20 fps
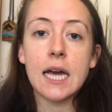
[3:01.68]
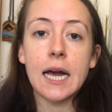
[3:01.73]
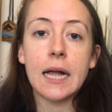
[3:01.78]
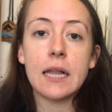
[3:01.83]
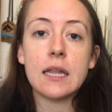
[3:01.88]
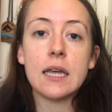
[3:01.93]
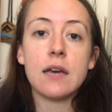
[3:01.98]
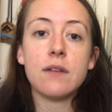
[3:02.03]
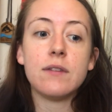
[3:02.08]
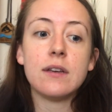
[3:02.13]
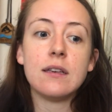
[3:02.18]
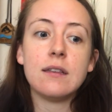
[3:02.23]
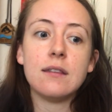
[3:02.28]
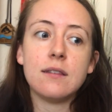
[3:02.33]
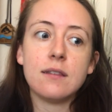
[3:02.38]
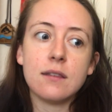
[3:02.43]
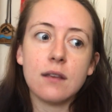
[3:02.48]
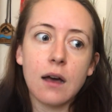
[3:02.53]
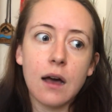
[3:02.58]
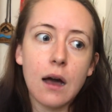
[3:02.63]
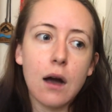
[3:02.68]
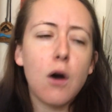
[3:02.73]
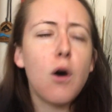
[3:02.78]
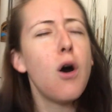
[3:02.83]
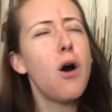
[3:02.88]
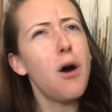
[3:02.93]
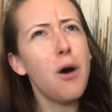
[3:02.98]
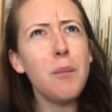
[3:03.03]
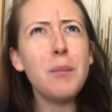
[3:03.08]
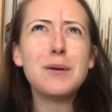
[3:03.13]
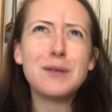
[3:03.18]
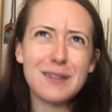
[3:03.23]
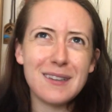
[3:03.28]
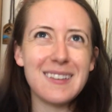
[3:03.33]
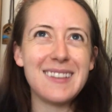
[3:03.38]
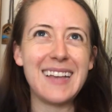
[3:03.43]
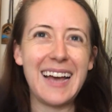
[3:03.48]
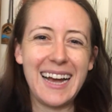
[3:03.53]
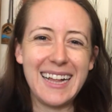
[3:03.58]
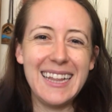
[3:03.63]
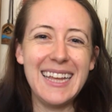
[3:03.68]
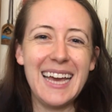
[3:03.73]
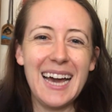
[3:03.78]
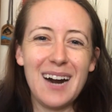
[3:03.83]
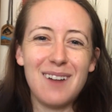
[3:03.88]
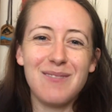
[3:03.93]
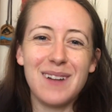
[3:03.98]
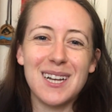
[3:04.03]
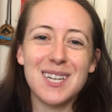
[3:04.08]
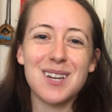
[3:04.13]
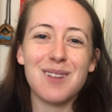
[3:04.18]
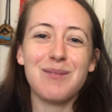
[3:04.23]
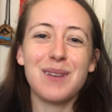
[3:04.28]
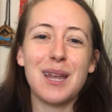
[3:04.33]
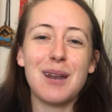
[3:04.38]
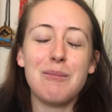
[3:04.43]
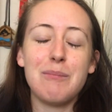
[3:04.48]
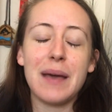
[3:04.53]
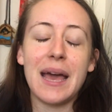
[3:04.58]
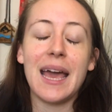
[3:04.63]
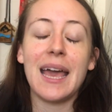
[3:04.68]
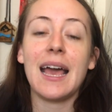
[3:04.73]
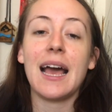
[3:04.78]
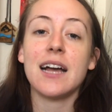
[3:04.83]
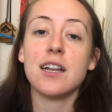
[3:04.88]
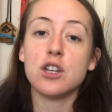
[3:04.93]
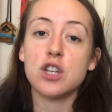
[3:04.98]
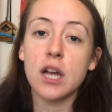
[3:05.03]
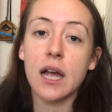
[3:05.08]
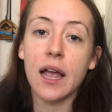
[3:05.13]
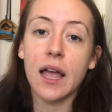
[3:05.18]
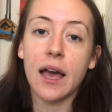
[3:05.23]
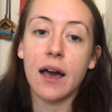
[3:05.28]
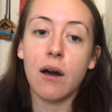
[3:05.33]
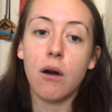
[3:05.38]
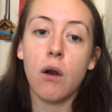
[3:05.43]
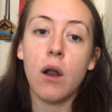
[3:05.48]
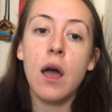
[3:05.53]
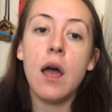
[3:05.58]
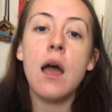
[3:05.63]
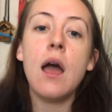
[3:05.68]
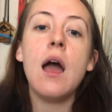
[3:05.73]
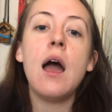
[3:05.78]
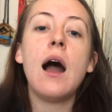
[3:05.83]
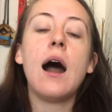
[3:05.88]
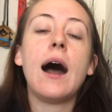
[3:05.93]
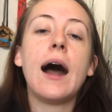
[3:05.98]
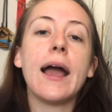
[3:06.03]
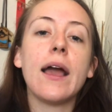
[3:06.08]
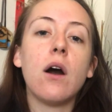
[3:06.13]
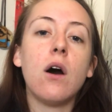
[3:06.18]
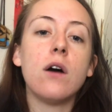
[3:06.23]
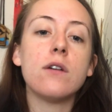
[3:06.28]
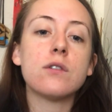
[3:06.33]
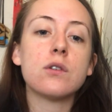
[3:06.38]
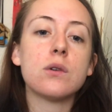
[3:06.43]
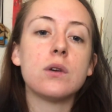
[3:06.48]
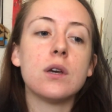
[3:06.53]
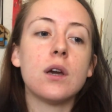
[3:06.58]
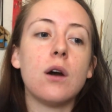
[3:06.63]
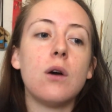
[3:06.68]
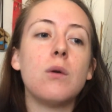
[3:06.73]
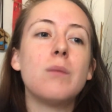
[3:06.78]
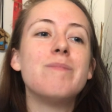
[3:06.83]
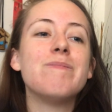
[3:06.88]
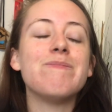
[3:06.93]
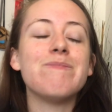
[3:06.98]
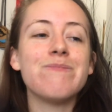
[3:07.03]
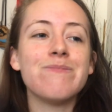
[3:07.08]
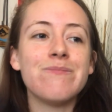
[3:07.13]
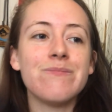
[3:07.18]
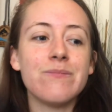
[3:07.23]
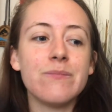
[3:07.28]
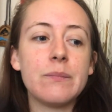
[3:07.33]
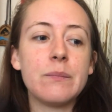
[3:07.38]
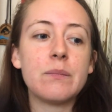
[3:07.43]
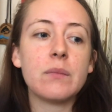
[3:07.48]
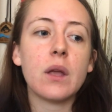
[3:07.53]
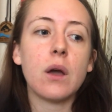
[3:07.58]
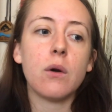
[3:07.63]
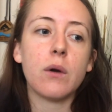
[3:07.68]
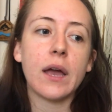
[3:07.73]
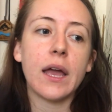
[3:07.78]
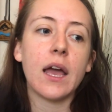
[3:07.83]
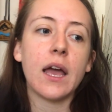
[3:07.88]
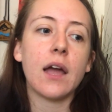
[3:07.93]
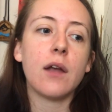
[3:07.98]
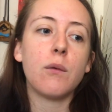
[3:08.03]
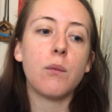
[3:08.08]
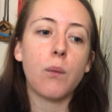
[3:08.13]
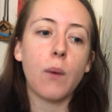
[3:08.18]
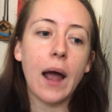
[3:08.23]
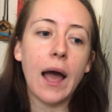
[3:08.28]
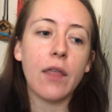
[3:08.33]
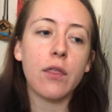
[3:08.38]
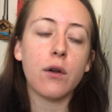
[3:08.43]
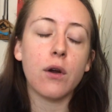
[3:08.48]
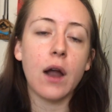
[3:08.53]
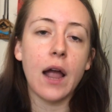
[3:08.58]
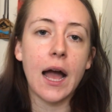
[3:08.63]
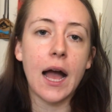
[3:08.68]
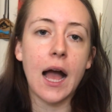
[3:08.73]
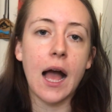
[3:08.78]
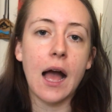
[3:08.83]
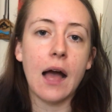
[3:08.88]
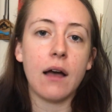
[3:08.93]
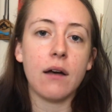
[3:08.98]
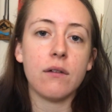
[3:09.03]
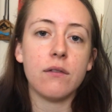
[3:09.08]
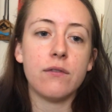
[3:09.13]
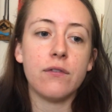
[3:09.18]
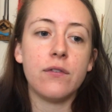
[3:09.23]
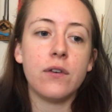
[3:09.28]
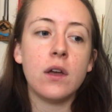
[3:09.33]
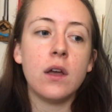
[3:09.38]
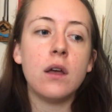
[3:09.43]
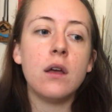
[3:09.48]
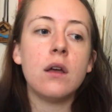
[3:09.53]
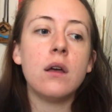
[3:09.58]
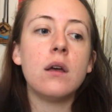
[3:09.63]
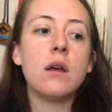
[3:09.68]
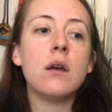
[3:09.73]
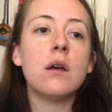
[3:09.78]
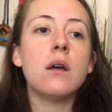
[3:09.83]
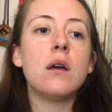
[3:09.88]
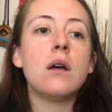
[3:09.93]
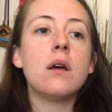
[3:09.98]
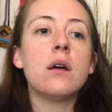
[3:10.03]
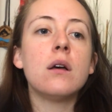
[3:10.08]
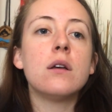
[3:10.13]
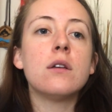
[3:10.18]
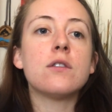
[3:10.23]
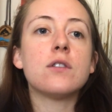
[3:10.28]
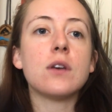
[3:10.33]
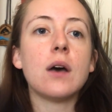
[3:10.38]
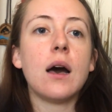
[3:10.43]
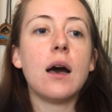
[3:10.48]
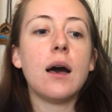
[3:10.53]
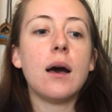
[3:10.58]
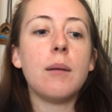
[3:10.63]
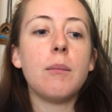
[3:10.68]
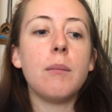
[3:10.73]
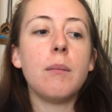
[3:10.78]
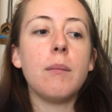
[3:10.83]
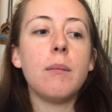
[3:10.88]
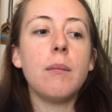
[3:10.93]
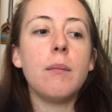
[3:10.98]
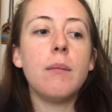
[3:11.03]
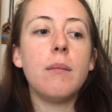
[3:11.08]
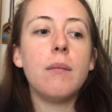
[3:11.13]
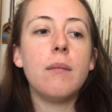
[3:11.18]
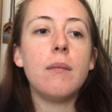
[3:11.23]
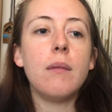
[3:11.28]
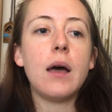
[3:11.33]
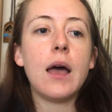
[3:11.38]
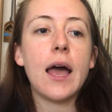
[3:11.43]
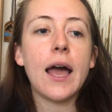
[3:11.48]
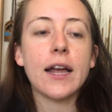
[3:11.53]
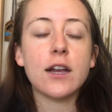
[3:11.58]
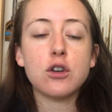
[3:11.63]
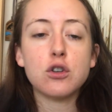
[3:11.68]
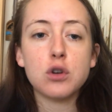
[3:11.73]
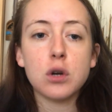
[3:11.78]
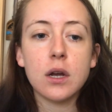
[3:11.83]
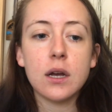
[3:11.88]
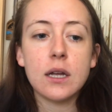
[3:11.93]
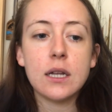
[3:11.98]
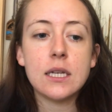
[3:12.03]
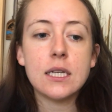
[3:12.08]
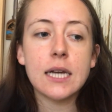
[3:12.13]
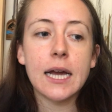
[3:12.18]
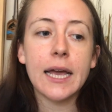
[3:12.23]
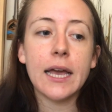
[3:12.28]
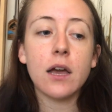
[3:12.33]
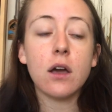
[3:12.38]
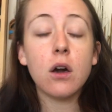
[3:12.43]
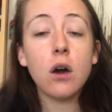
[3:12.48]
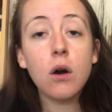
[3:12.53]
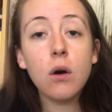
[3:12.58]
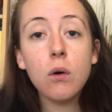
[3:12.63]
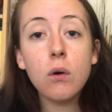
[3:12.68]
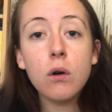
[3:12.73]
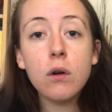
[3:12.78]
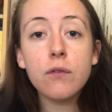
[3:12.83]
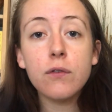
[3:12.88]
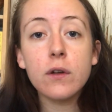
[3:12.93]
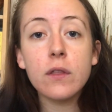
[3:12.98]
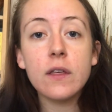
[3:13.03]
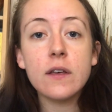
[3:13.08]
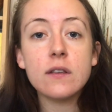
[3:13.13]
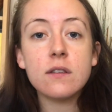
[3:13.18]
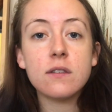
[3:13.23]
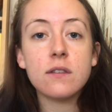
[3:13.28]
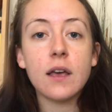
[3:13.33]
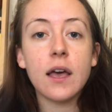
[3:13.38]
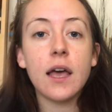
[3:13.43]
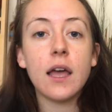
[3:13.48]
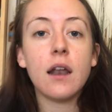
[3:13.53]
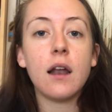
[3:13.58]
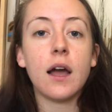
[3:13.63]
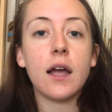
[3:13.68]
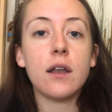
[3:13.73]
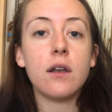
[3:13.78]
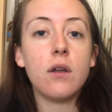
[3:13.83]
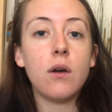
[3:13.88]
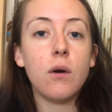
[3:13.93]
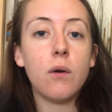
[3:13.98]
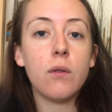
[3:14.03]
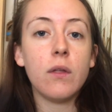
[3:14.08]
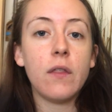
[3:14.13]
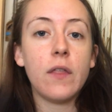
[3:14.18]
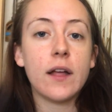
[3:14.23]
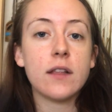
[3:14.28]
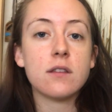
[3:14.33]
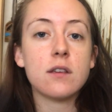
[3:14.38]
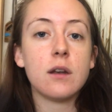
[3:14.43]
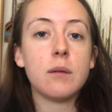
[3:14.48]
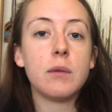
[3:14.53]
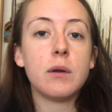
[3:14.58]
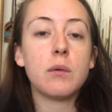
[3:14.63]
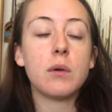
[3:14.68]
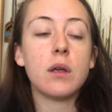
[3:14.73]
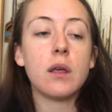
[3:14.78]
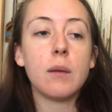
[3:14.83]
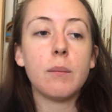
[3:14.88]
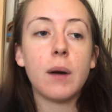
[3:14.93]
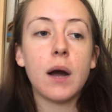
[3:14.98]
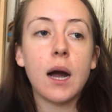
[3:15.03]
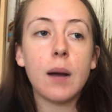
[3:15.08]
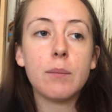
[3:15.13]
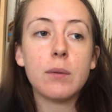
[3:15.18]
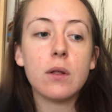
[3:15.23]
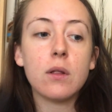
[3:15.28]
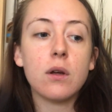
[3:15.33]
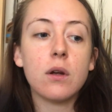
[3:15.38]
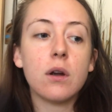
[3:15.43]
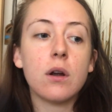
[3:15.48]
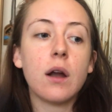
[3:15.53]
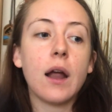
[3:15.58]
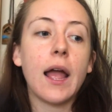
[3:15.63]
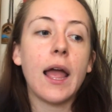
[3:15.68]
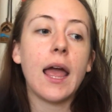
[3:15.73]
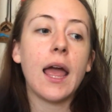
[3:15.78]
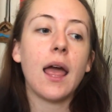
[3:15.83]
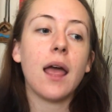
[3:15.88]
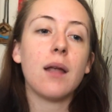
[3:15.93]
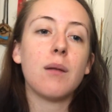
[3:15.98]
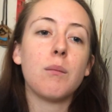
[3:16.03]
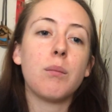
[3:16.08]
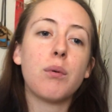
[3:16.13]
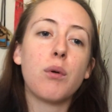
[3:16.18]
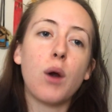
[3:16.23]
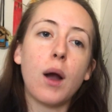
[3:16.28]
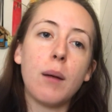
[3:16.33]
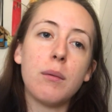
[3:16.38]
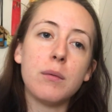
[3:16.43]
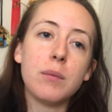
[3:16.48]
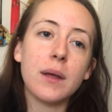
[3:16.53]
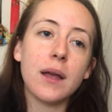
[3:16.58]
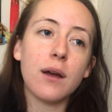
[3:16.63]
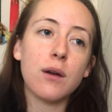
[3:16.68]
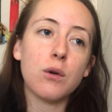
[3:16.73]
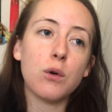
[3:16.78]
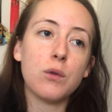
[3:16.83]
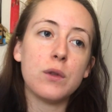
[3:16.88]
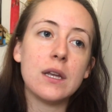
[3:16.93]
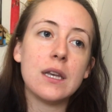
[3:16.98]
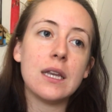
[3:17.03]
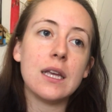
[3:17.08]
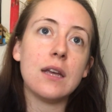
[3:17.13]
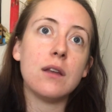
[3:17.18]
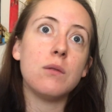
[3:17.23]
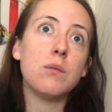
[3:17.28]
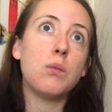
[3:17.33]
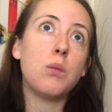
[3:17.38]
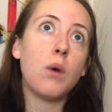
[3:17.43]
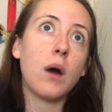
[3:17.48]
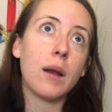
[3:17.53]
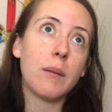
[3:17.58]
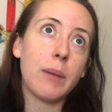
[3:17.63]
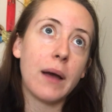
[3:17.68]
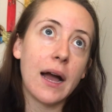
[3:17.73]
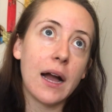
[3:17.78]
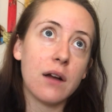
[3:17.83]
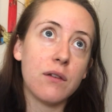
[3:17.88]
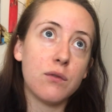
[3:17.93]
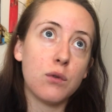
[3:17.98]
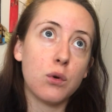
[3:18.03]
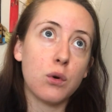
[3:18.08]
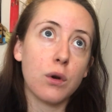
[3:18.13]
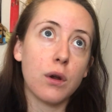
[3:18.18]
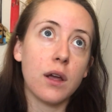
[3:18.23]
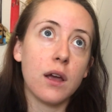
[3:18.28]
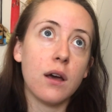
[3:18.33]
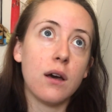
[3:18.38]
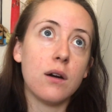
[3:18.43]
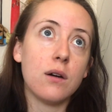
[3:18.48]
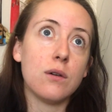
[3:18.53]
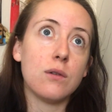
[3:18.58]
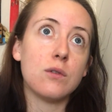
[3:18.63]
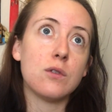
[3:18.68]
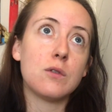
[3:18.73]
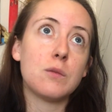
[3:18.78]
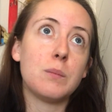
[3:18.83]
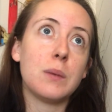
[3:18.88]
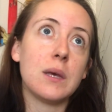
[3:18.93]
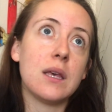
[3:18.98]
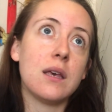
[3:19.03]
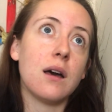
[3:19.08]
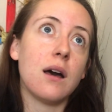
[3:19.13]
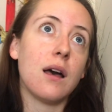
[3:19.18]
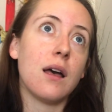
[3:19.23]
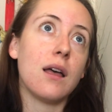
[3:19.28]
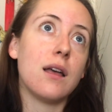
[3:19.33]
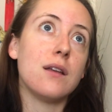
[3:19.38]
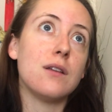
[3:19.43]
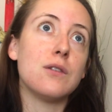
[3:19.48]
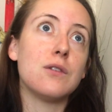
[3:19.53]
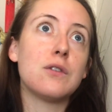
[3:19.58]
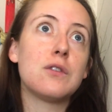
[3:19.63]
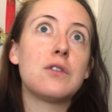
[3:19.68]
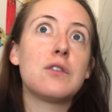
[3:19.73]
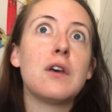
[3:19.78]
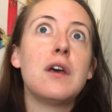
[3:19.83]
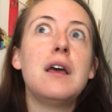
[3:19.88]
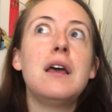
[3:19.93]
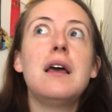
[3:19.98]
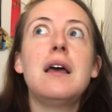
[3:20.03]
tally of almost exactly how much I'm gonna pay at checkout, I also can go, okay, I'd rather have some extra Diet Coke for this set. I know that that's going to be really popular, and probably I only need 1 pack of Oreos because